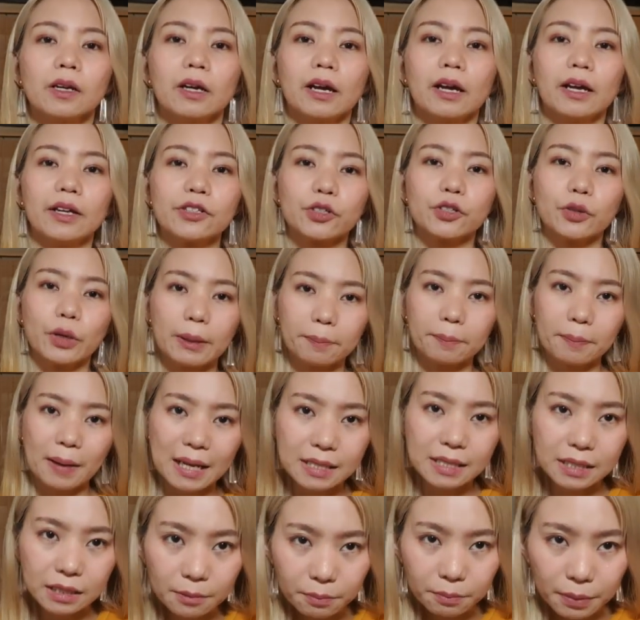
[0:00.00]
And so I
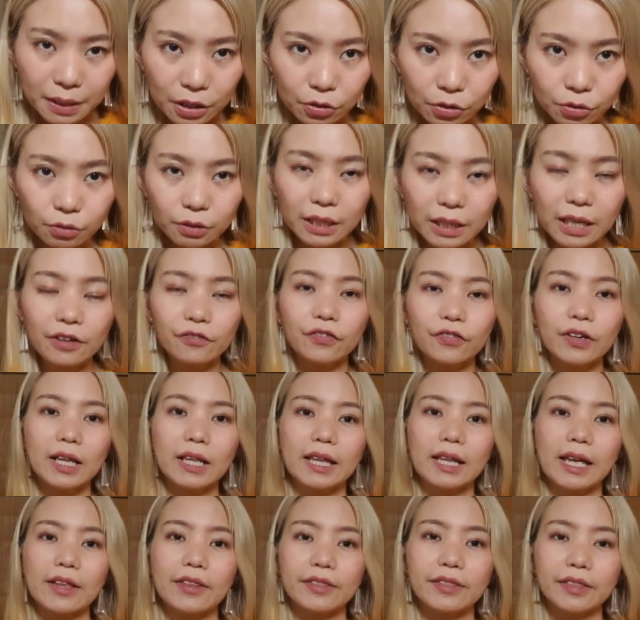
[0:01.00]
passed the B2
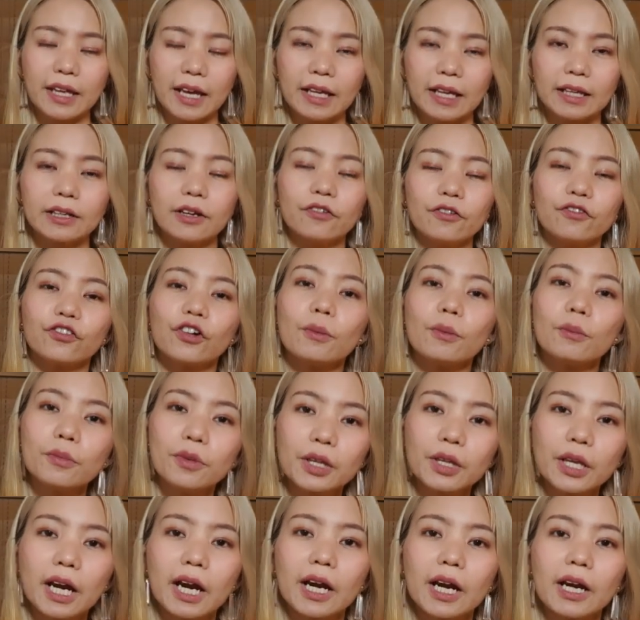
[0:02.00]
level, and then from
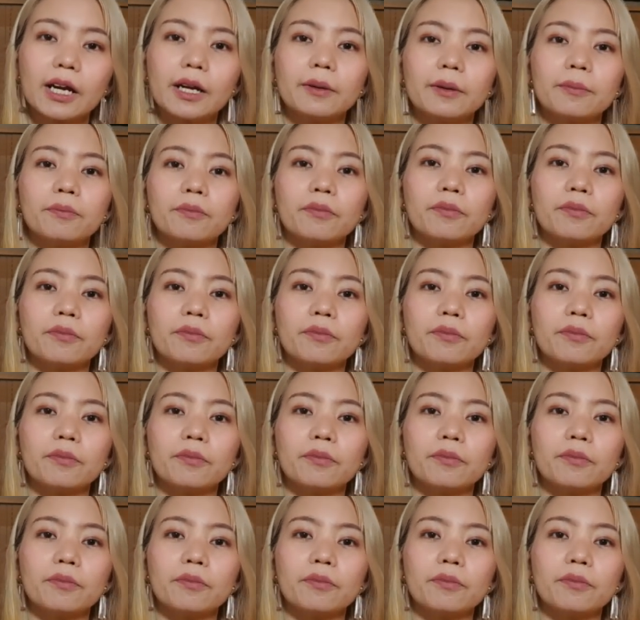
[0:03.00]
there,